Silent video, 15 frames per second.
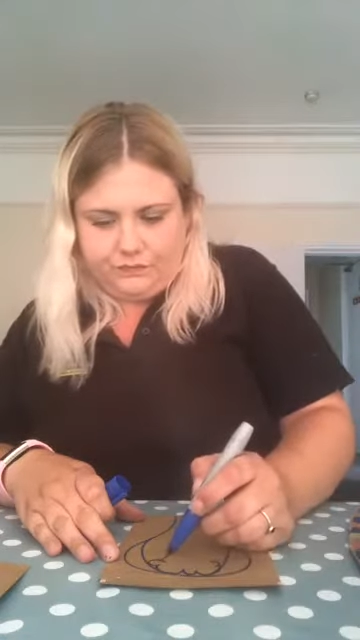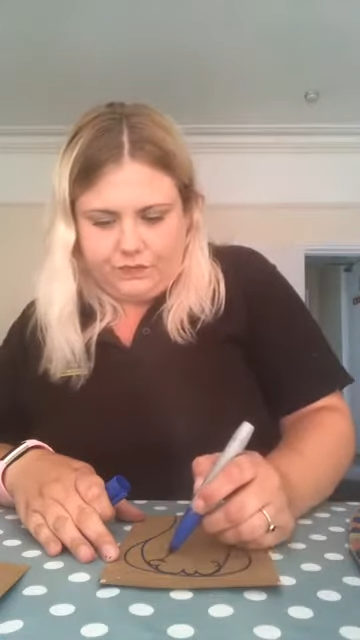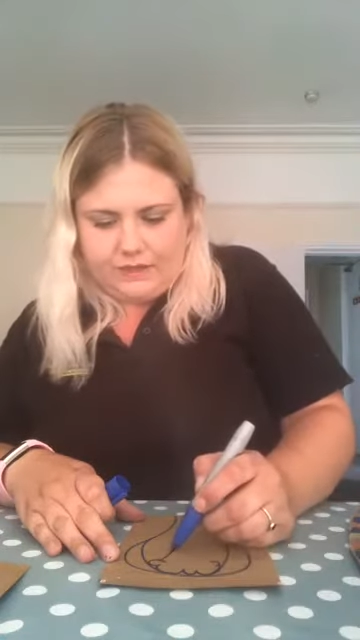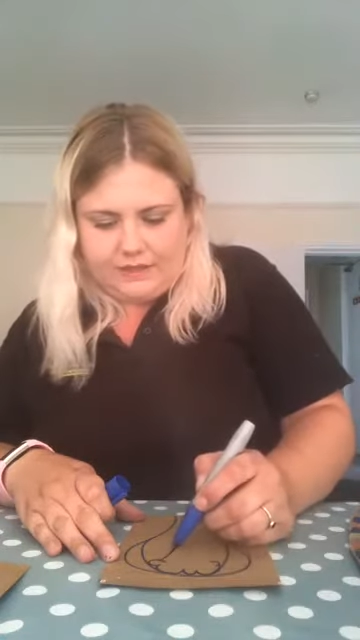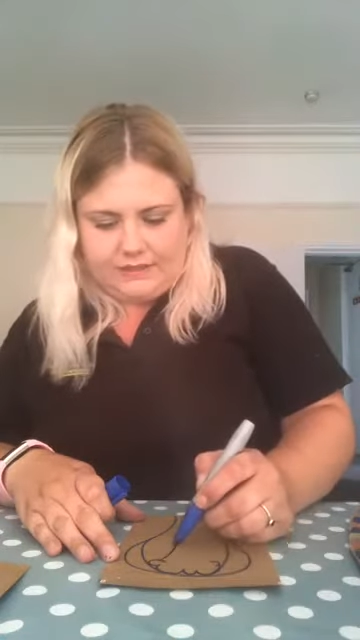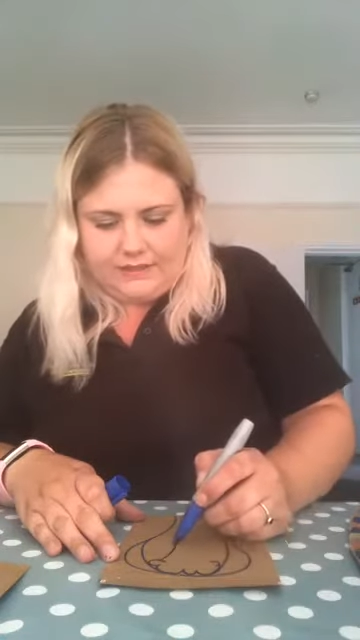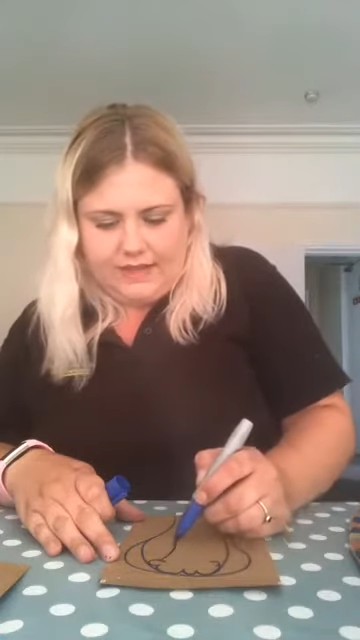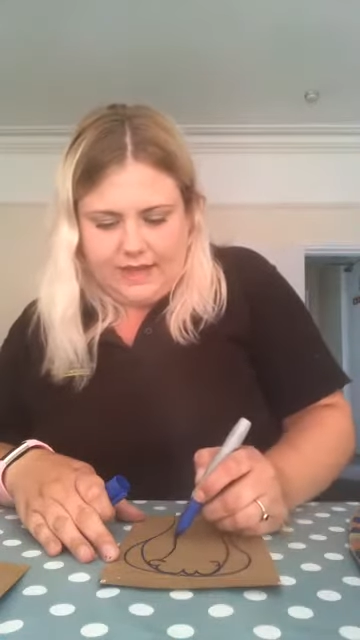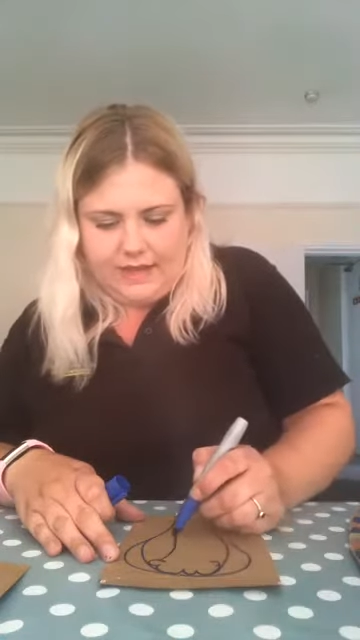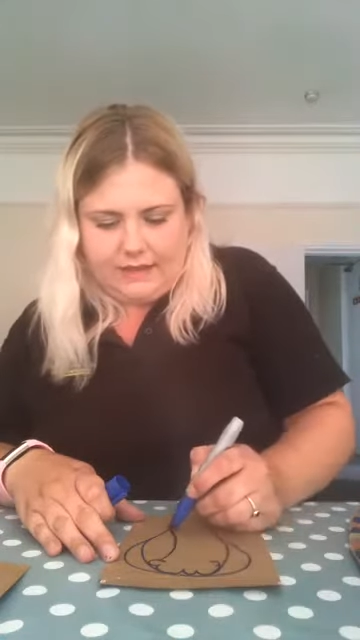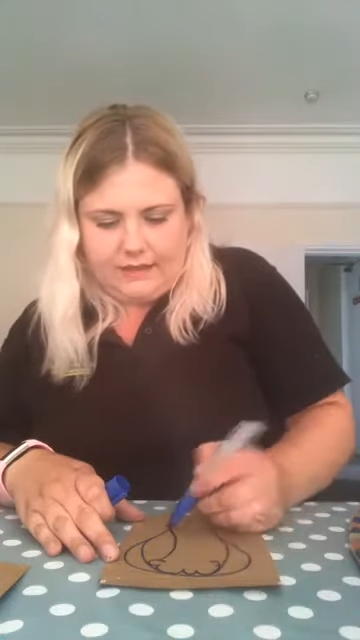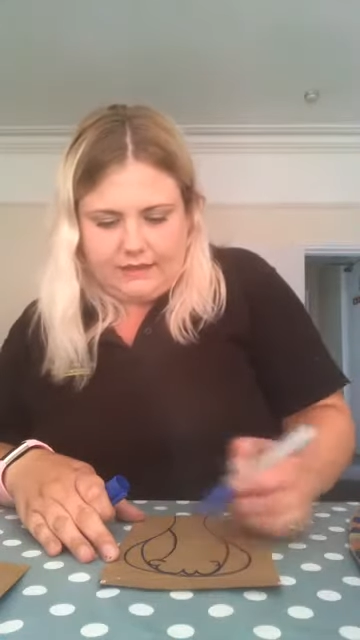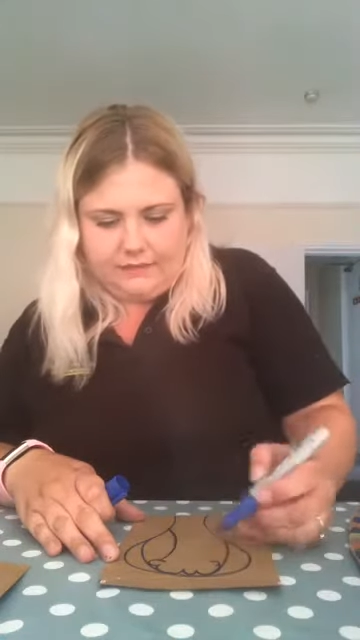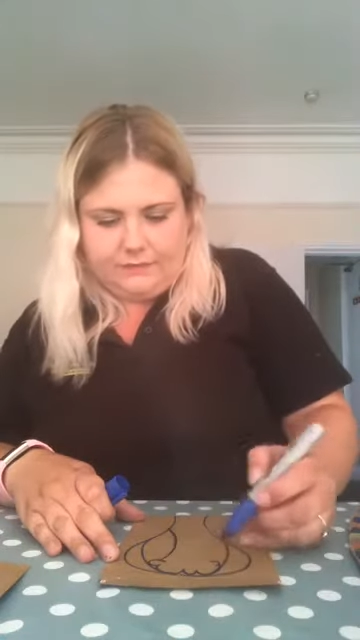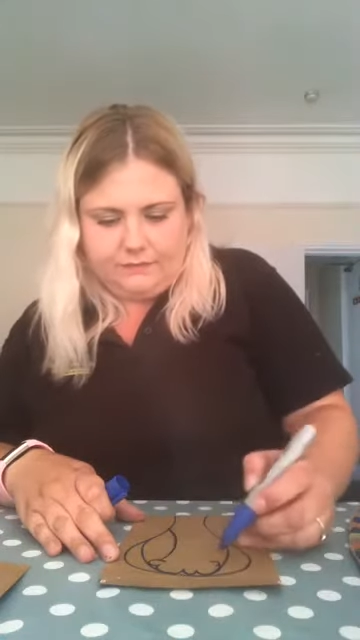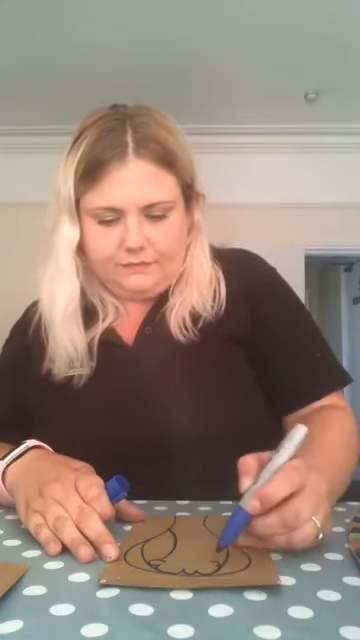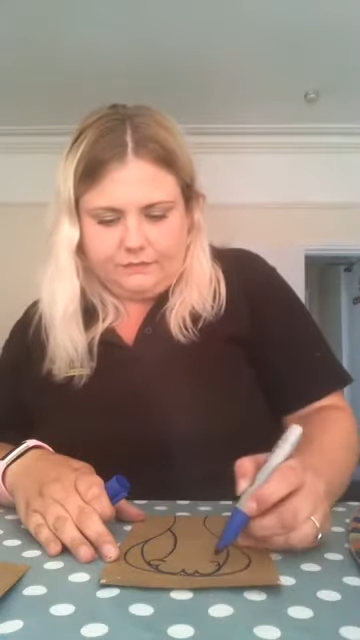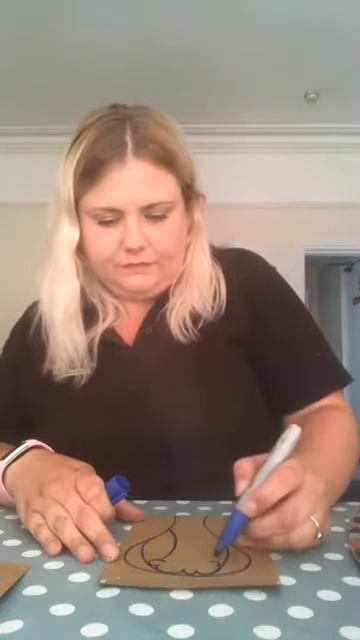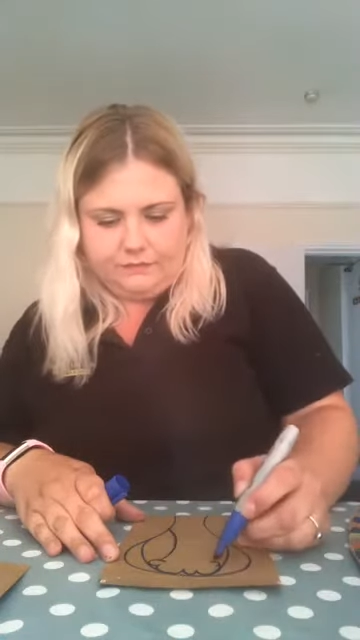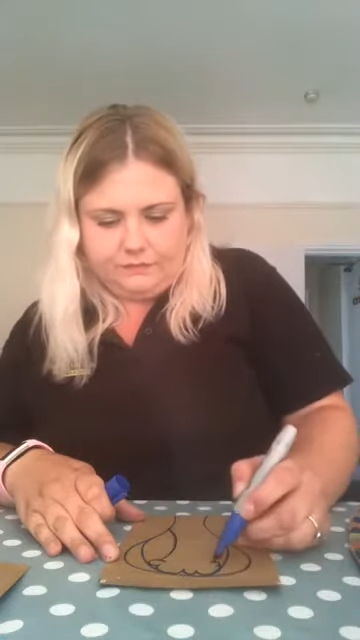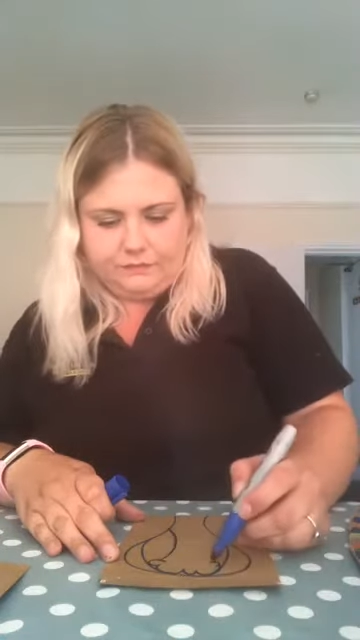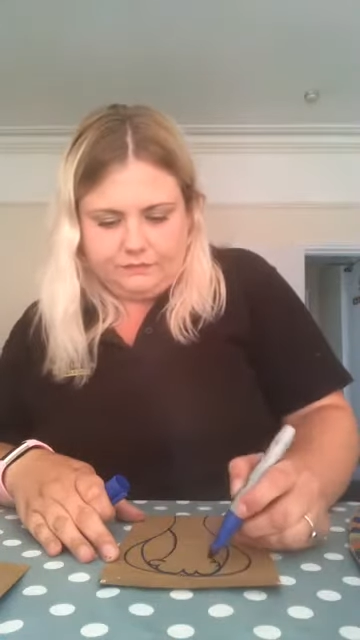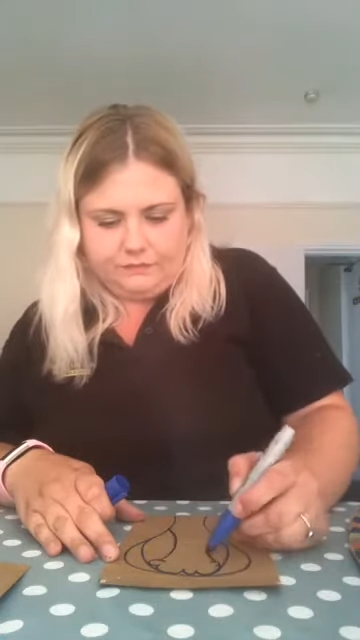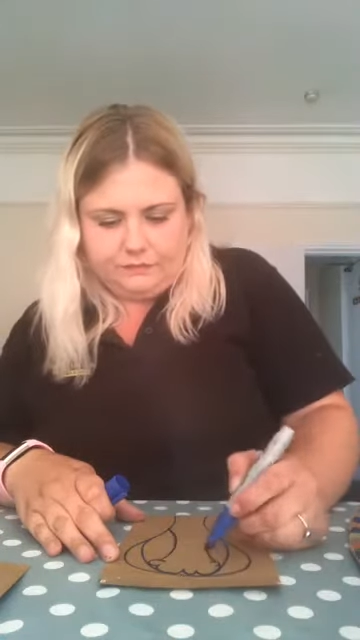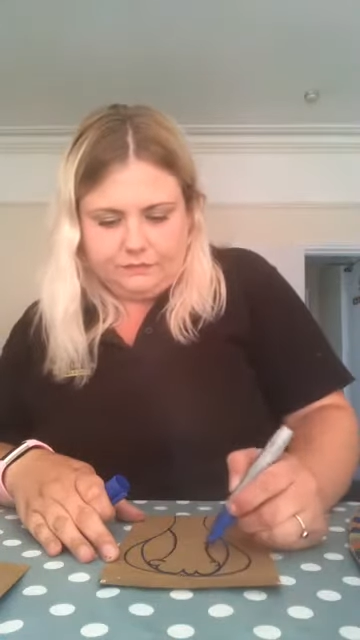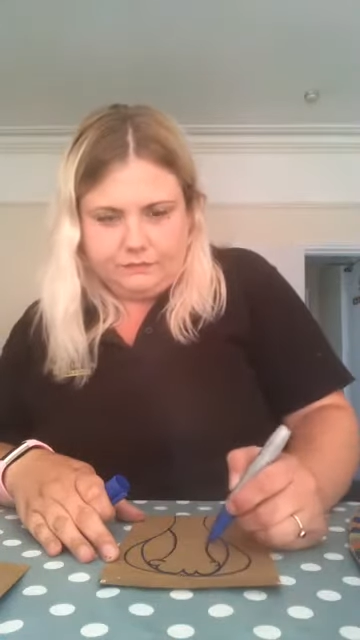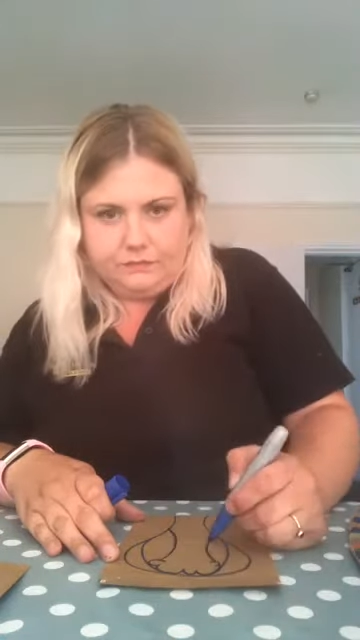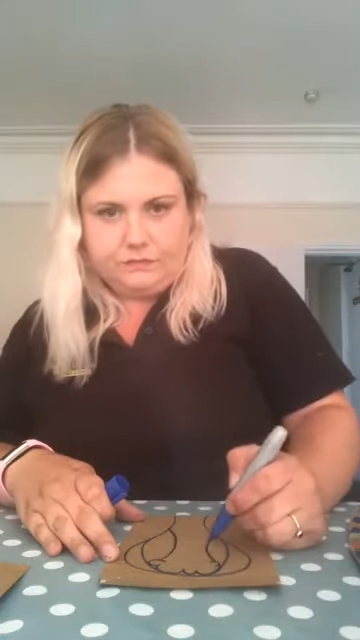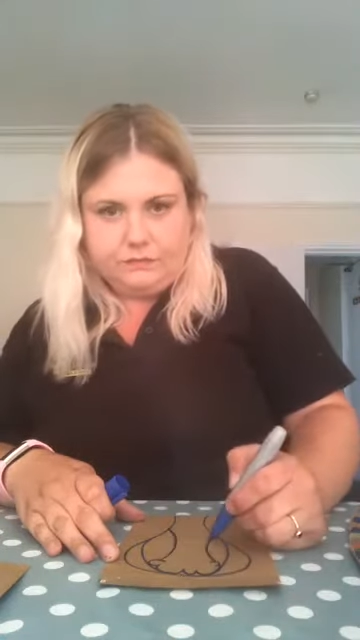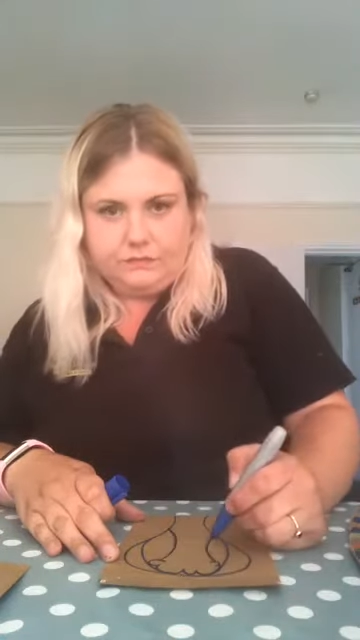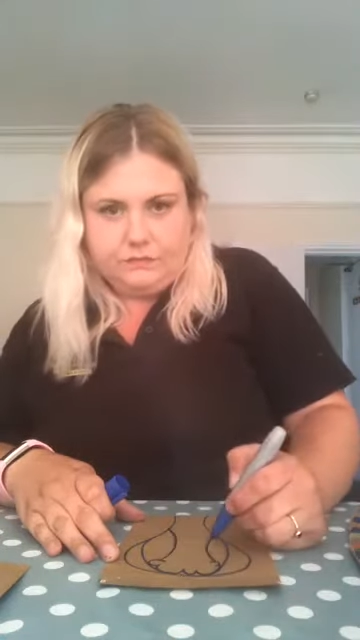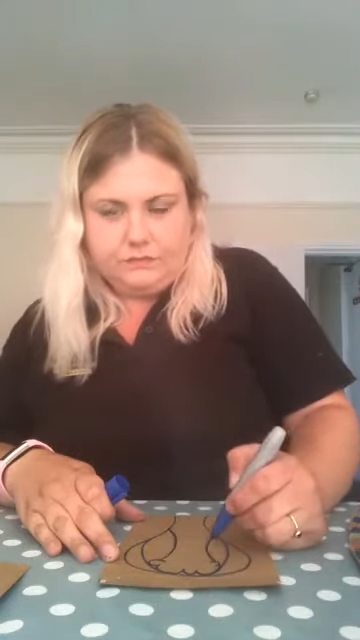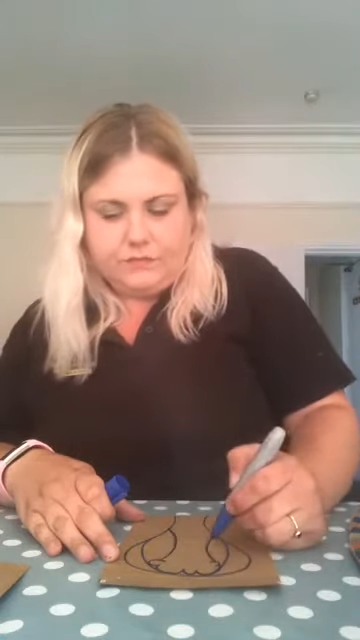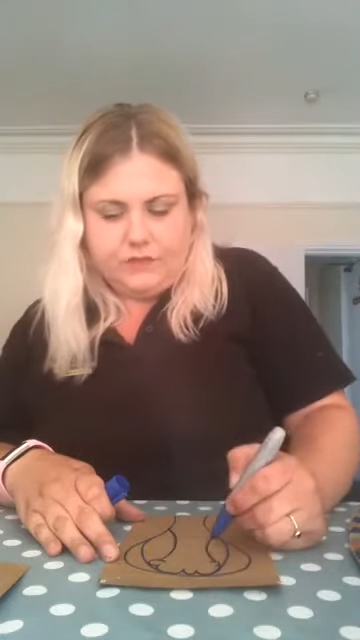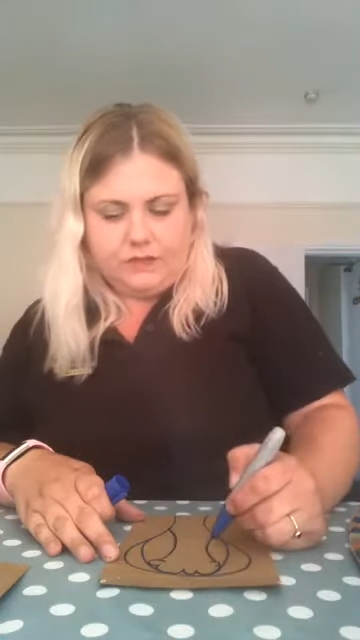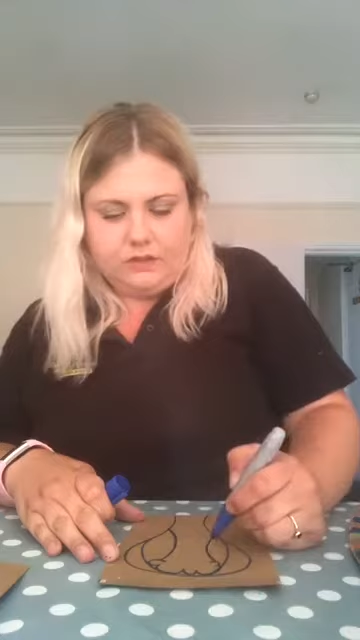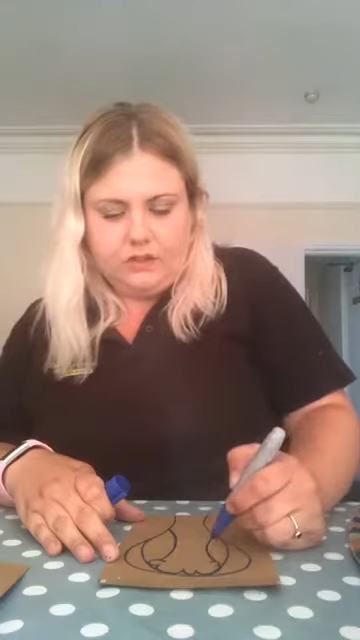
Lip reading: His neck, I'll